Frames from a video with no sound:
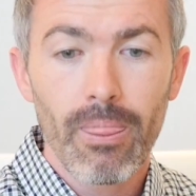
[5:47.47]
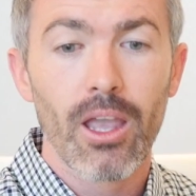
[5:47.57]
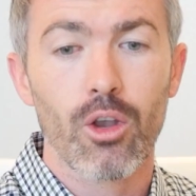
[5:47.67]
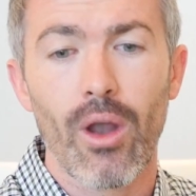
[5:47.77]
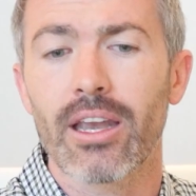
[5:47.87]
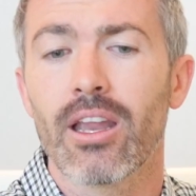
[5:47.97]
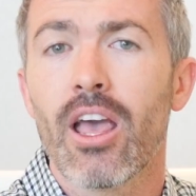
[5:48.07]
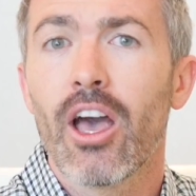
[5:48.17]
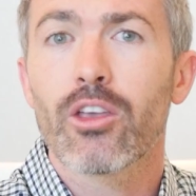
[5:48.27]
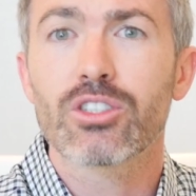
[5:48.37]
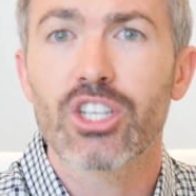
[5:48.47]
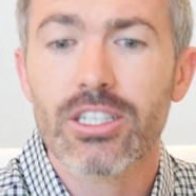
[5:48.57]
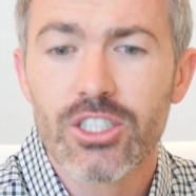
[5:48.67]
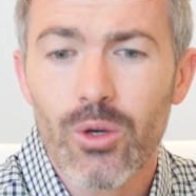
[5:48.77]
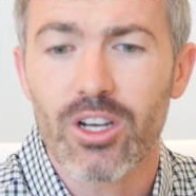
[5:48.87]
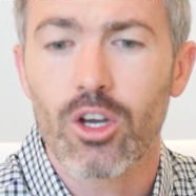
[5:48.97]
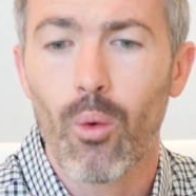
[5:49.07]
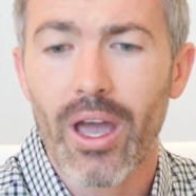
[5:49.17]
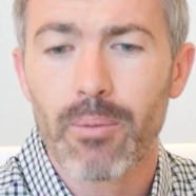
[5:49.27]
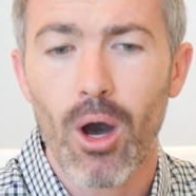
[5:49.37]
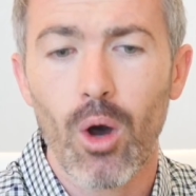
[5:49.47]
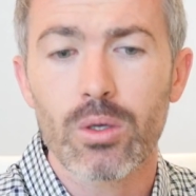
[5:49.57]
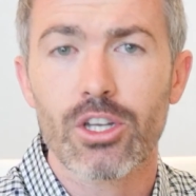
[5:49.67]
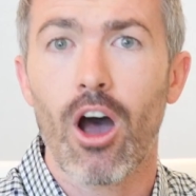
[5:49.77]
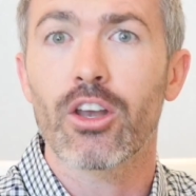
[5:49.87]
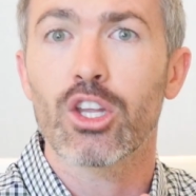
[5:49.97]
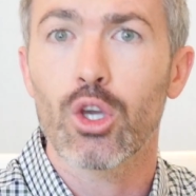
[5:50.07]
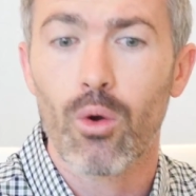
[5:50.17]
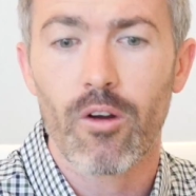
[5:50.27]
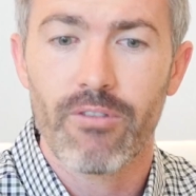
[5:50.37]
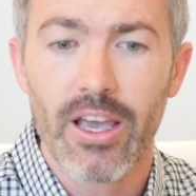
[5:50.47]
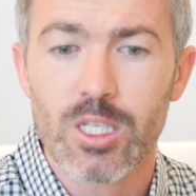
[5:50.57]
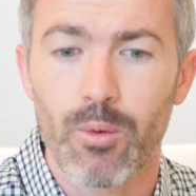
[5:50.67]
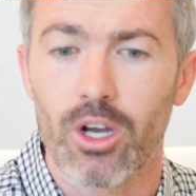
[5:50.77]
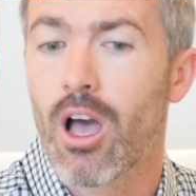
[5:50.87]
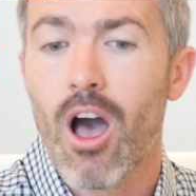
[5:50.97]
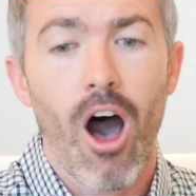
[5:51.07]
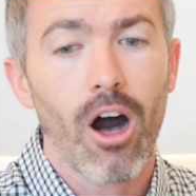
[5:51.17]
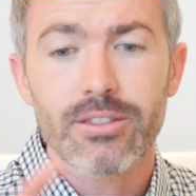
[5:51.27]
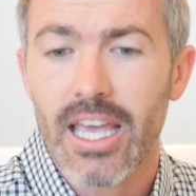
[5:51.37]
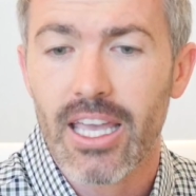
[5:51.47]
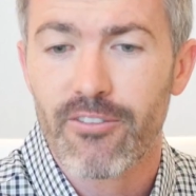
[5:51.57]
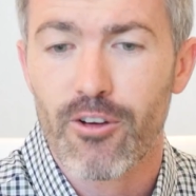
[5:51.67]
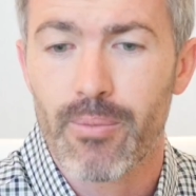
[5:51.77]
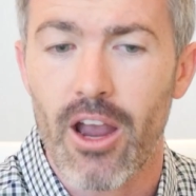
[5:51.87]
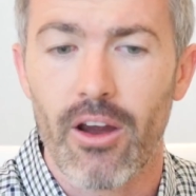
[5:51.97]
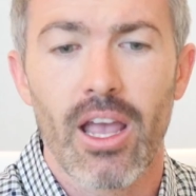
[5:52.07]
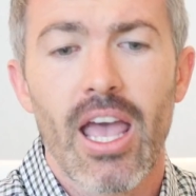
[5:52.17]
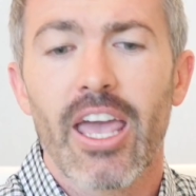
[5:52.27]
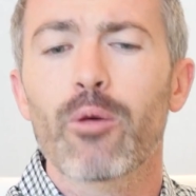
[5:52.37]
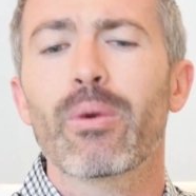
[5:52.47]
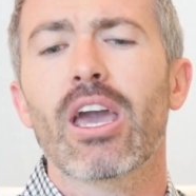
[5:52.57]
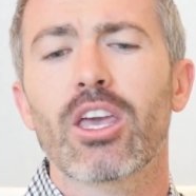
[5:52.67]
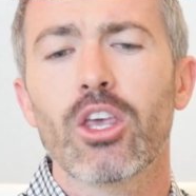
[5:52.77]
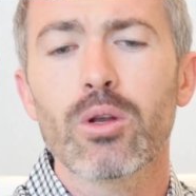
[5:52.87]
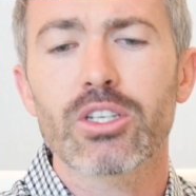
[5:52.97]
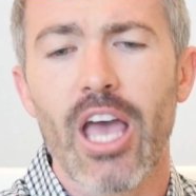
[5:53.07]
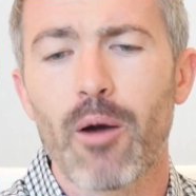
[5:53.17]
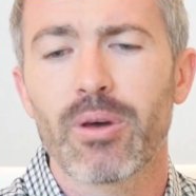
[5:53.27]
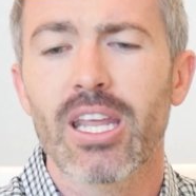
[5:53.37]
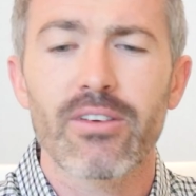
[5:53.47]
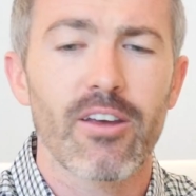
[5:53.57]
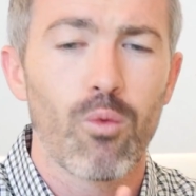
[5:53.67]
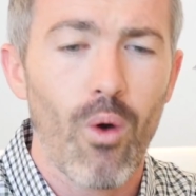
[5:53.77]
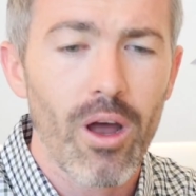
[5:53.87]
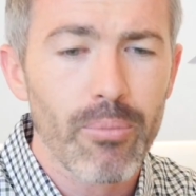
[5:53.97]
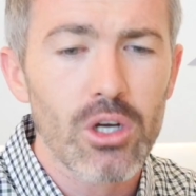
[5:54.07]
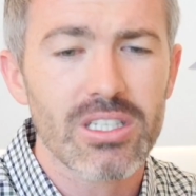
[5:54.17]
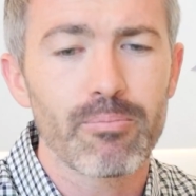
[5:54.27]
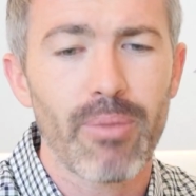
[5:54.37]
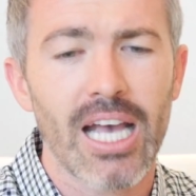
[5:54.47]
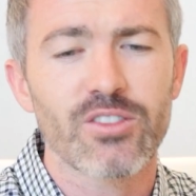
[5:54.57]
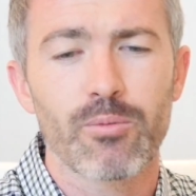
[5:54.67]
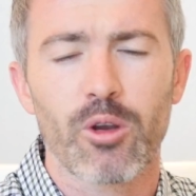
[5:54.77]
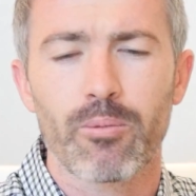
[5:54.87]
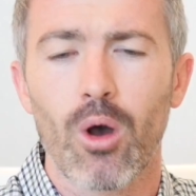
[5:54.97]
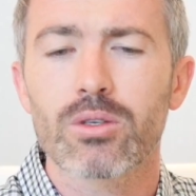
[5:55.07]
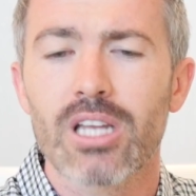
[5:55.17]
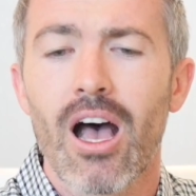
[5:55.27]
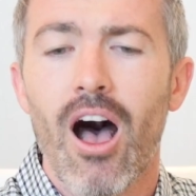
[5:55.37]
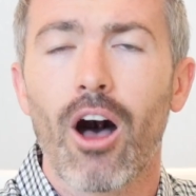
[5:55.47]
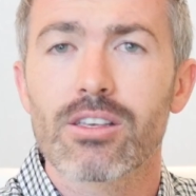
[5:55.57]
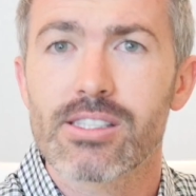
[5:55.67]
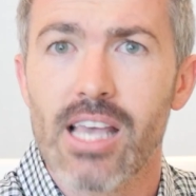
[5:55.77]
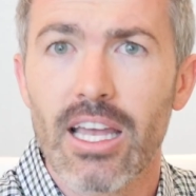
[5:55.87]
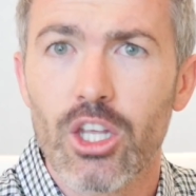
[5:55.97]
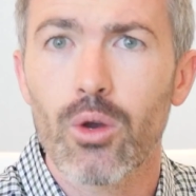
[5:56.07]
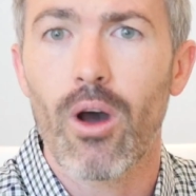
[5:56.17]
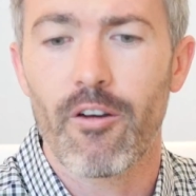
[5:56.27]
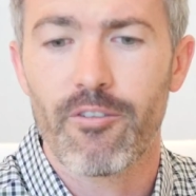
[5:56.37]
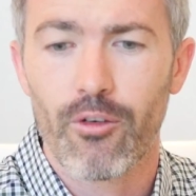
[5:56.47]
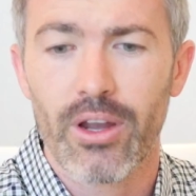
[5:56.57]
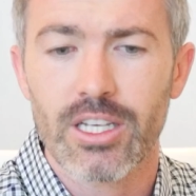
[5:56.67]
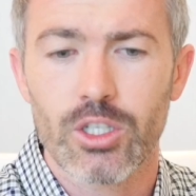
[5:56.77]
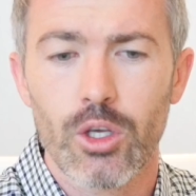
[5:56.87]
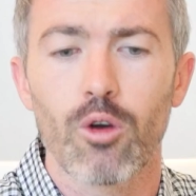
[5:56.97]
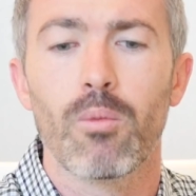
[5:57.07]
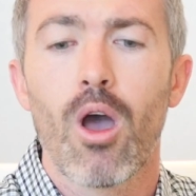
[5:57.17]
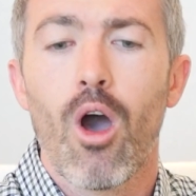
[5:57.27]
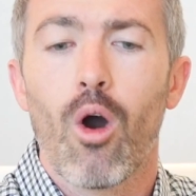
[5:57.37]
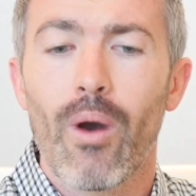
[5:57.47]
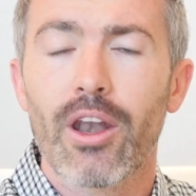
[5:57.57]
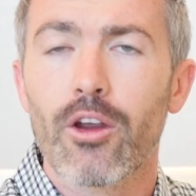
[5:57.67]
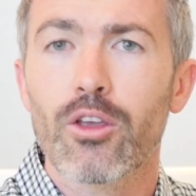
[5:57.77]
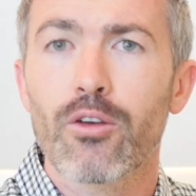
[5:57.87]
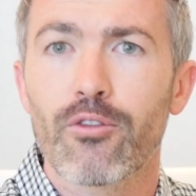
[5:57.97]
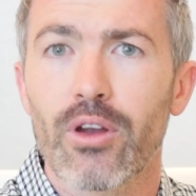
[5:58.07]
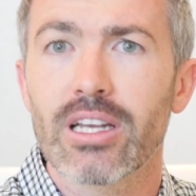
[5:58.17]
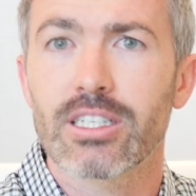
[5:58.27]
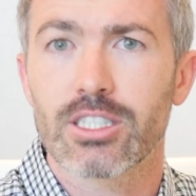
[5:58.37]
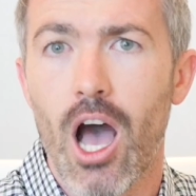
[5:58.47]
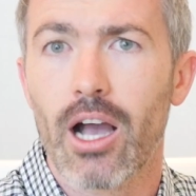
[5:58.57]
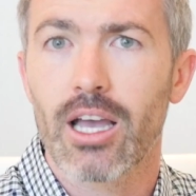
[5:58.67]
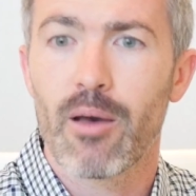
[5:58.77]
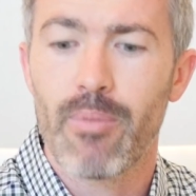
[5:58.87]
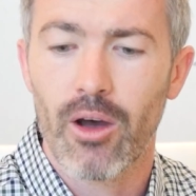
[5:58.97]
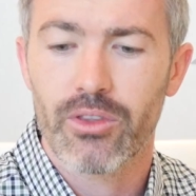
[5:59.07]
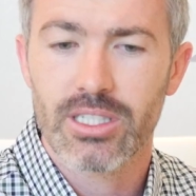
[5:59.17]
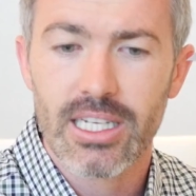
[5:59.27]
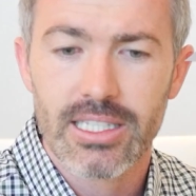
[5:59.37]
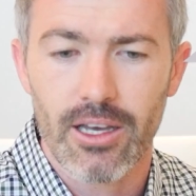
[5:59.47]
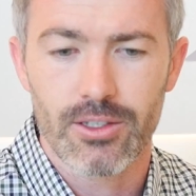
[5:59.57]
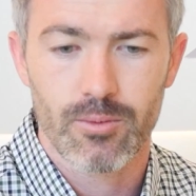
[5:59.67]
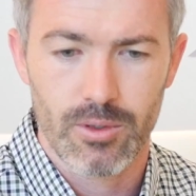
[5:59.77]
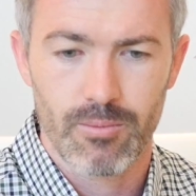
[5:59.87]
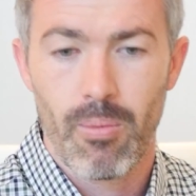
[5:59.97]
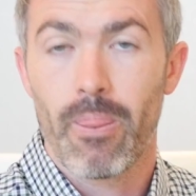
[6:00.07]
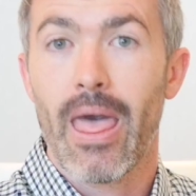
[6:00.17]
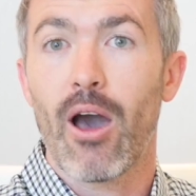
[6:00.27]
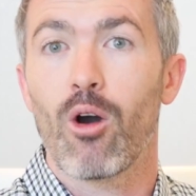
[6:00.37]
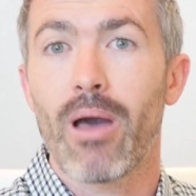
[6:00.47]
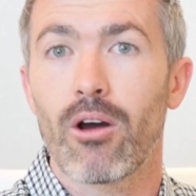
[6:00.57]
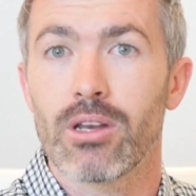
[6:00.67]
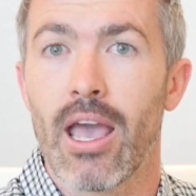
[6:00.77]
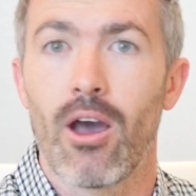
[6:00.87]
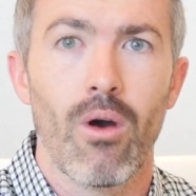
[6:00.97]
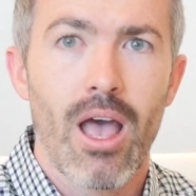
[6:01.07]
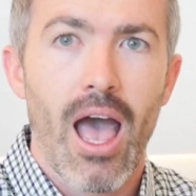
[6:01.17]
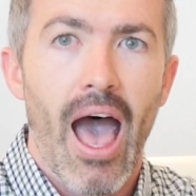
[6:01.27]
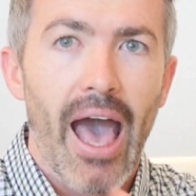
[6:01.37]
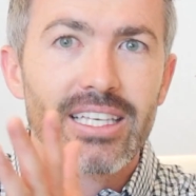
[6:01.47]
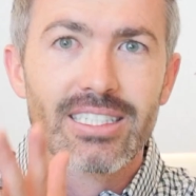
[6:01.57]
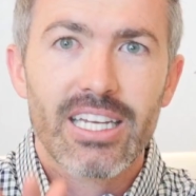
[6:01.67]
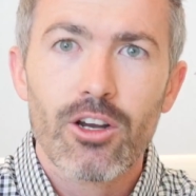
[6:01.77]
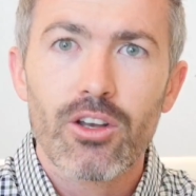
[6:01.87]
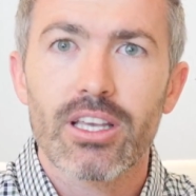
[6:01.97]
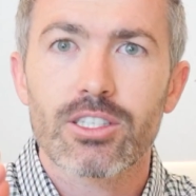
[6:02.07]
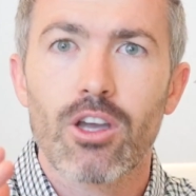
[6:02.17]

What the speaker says: Great. You'll just do a quick post on your Facebook. I'll take it from there. It'll be a huge help, and even if one person buys from your post, I'll send you a free tube. When are you free to talk about the details? How about now? I steered this